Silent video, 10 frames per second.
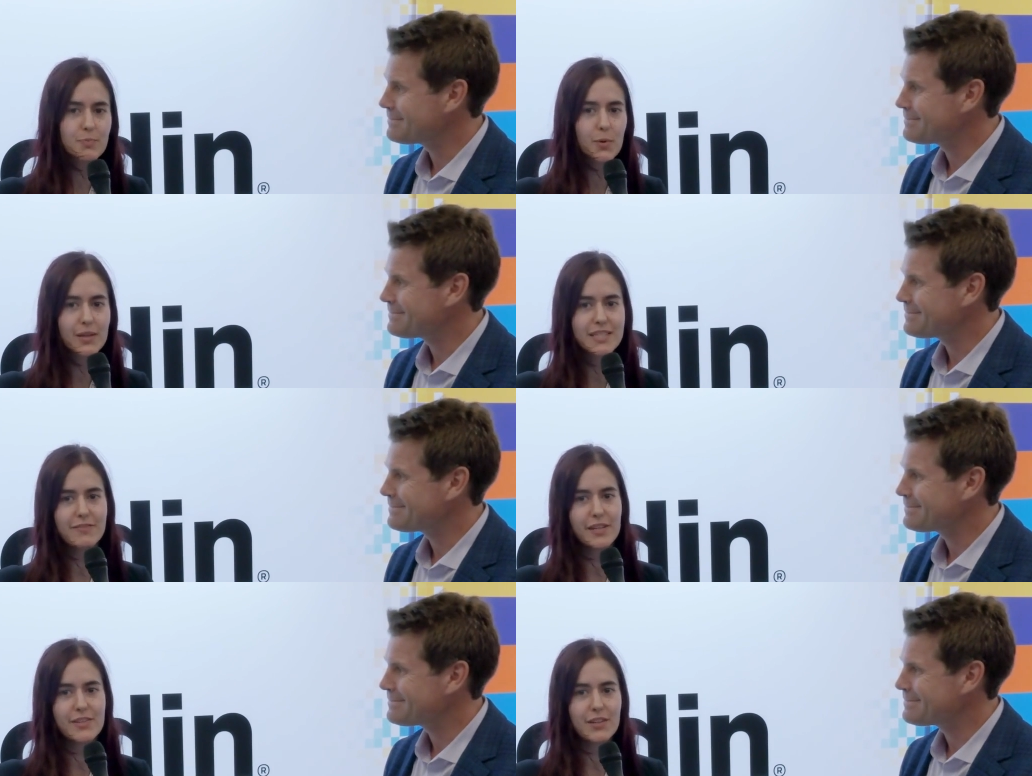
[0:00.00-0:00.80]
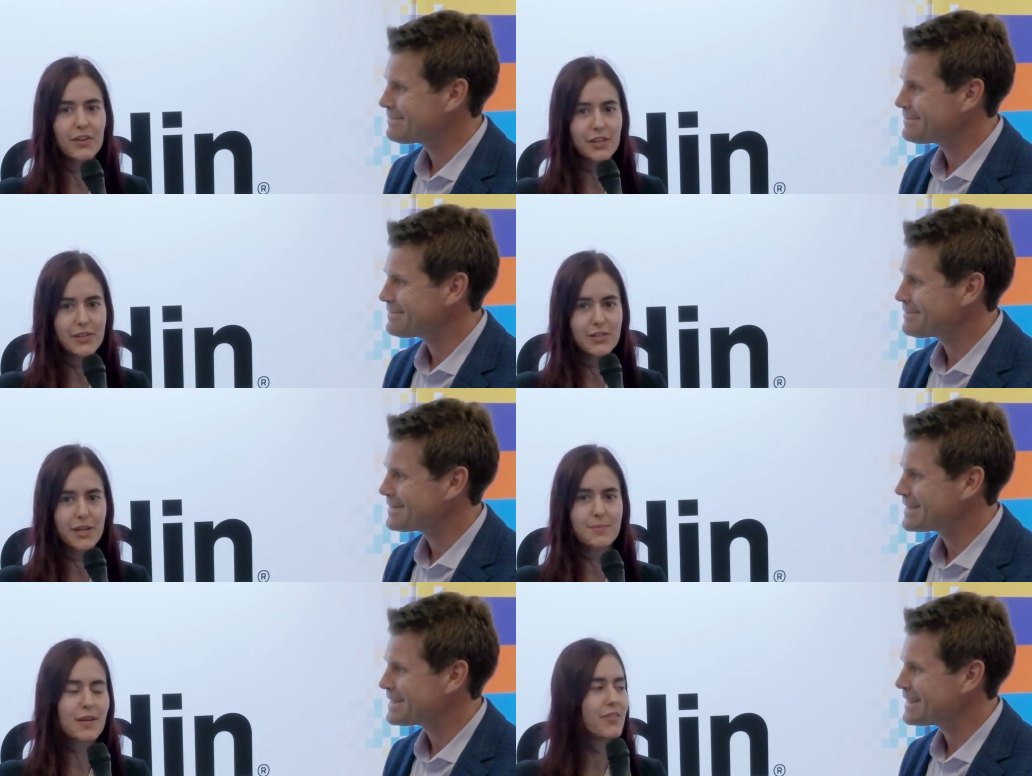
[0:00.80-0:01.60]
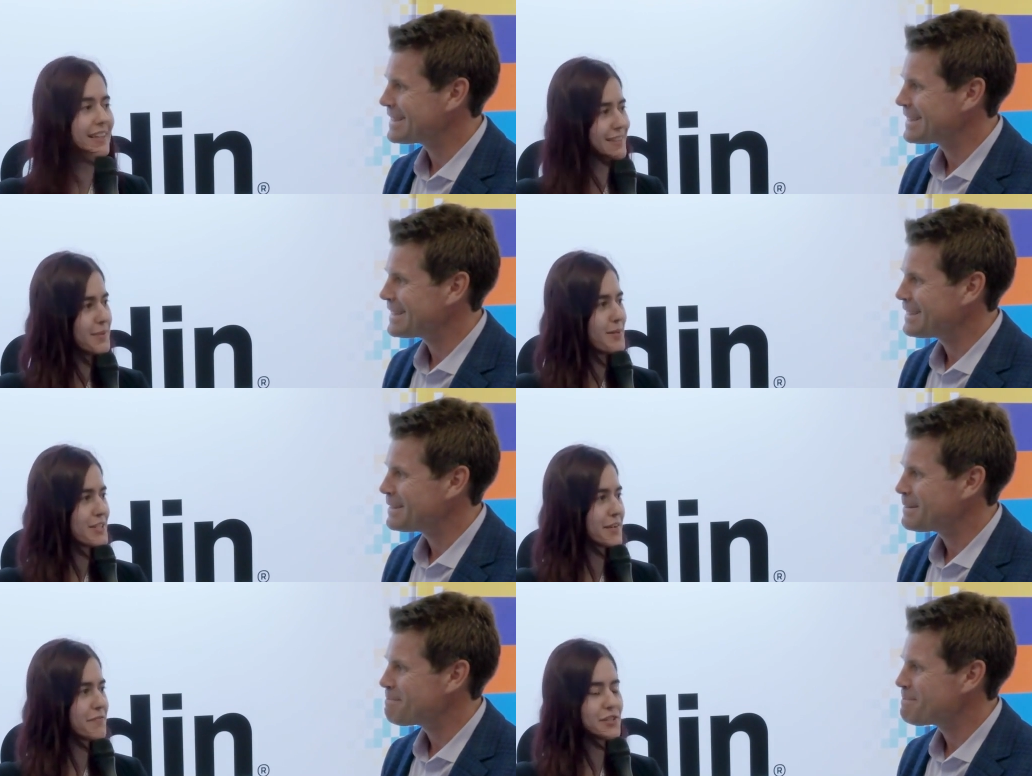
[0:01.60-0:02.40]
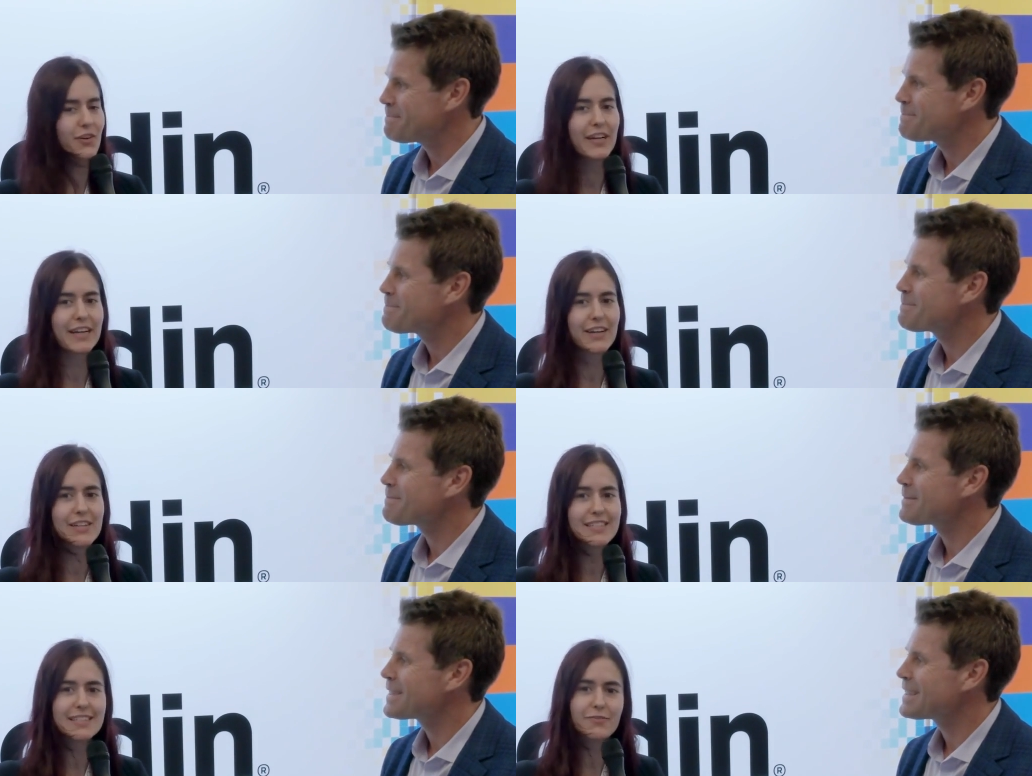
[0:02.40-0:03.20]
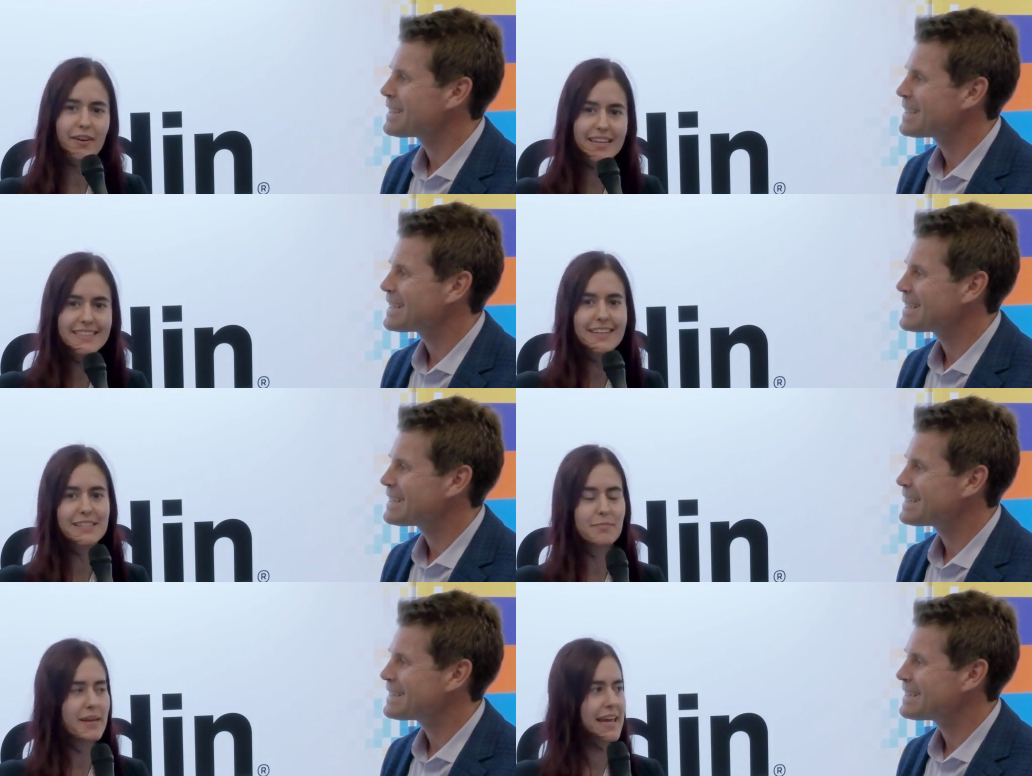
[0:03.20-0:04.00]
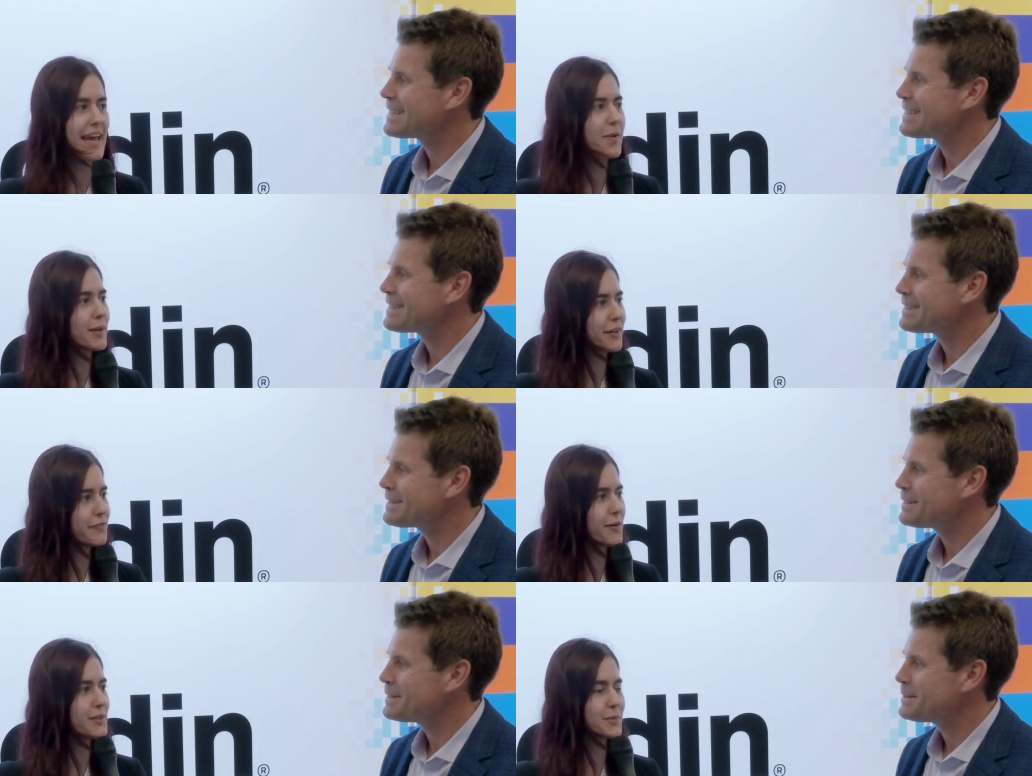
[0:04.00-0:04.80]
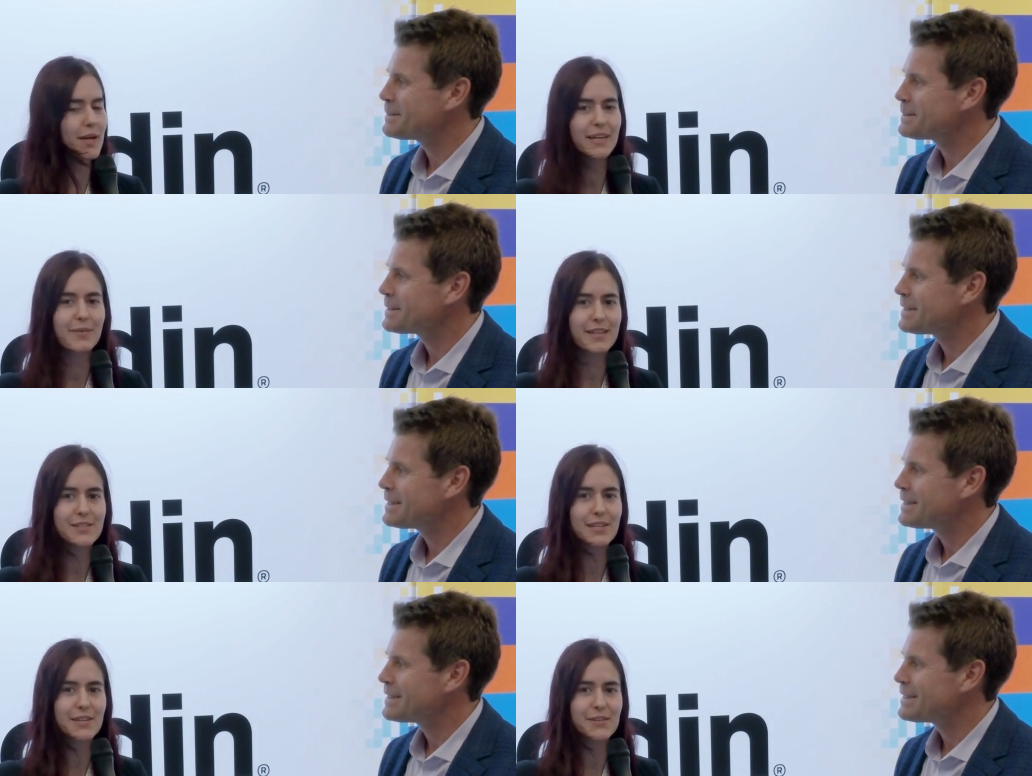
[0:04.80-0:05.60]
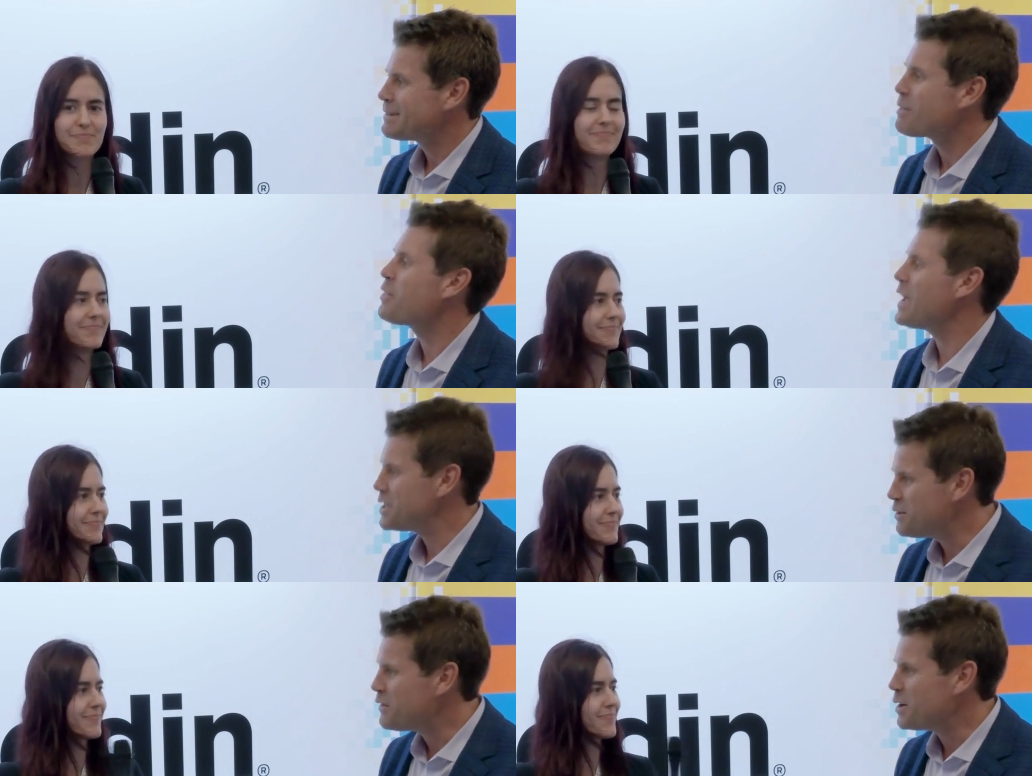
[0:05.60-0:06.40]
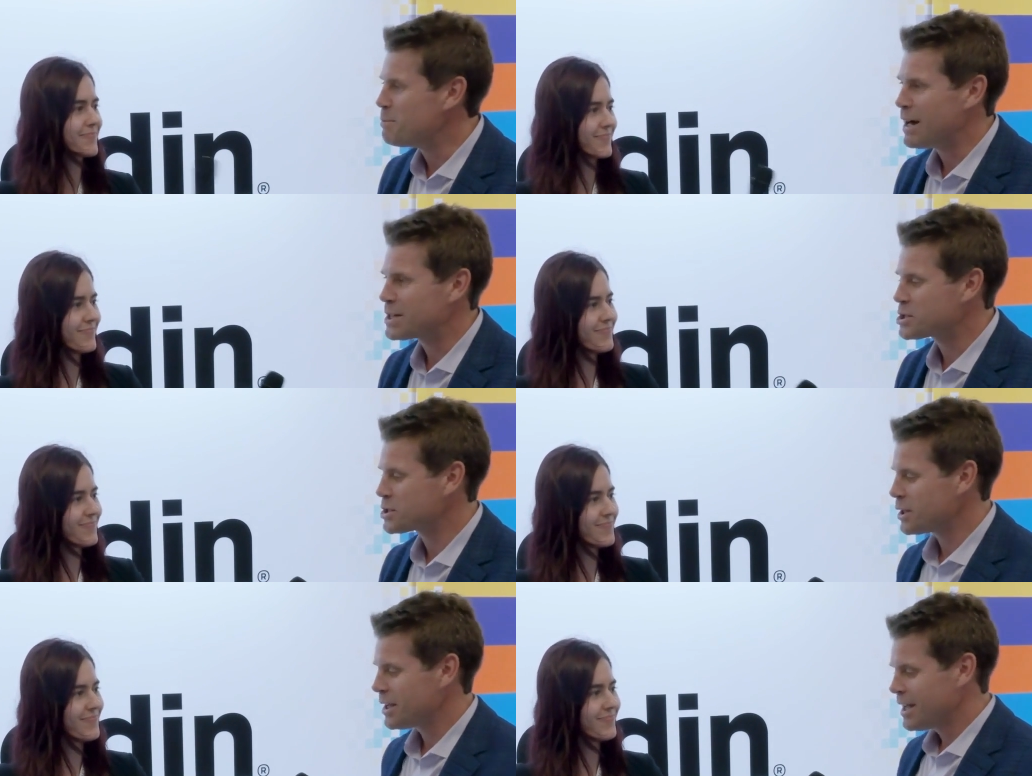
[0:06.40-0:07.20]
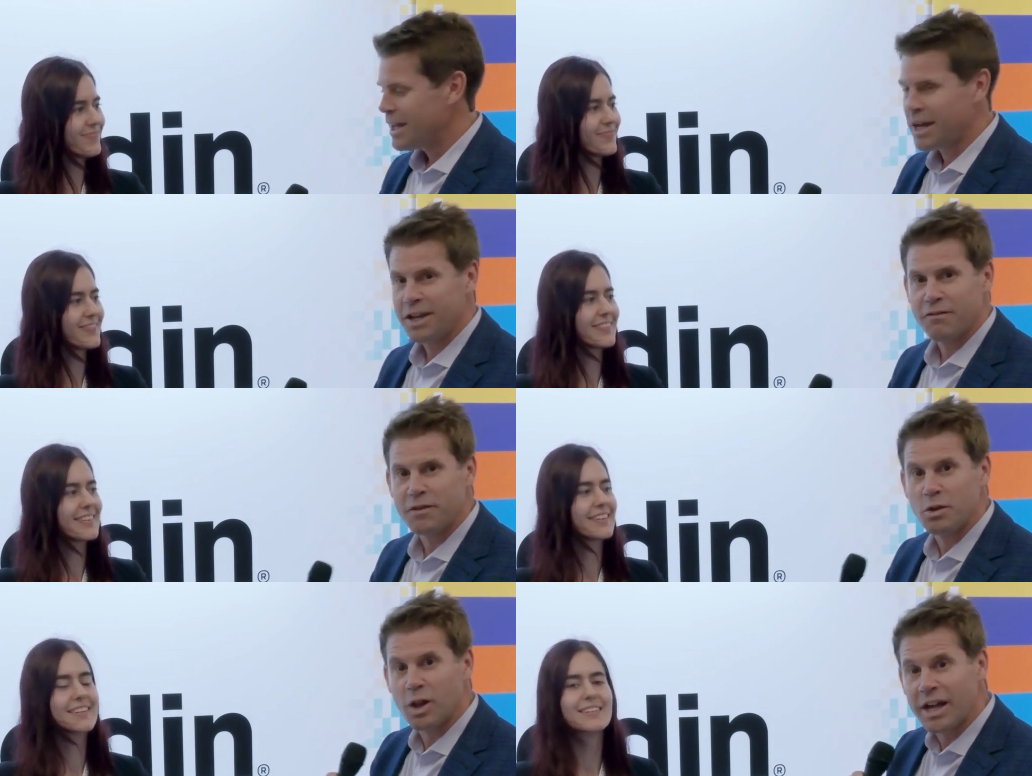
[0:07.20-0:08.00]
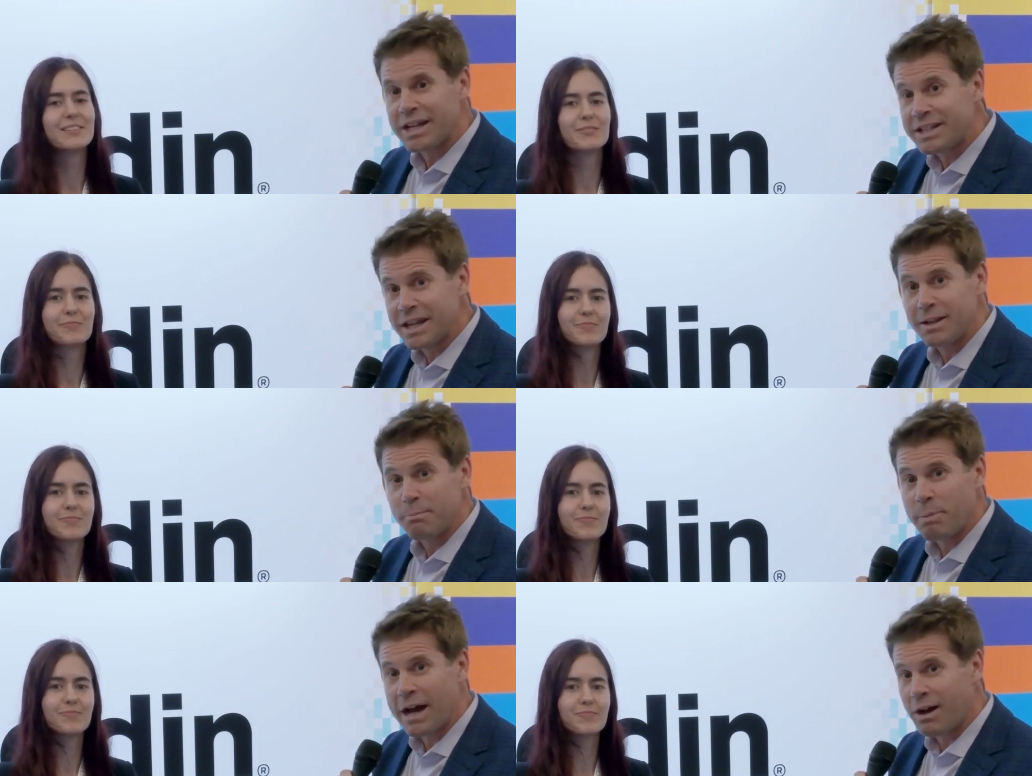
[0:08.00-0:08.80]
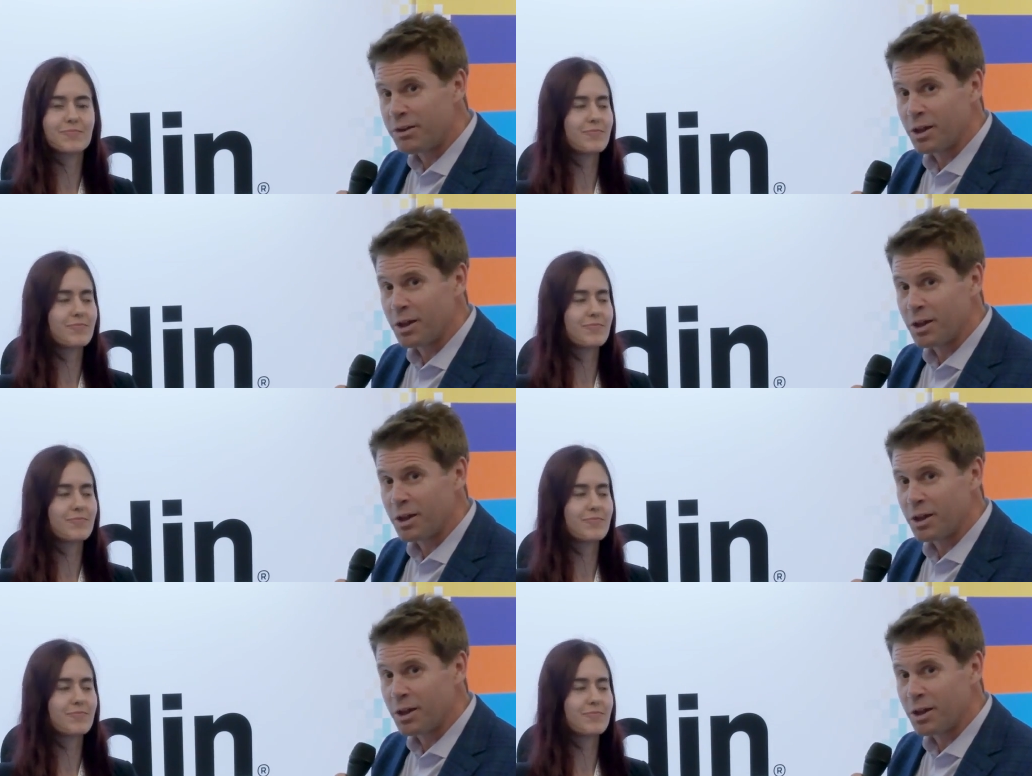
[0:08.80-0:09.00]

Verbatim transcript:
Speaker 1: more interviews on YouTube. So thanks so much, Tim, for joining us. It's very exciting to be here, and we look forward to working with you soon.
Speaker 2: Thank you very much. And if you liked it, pound the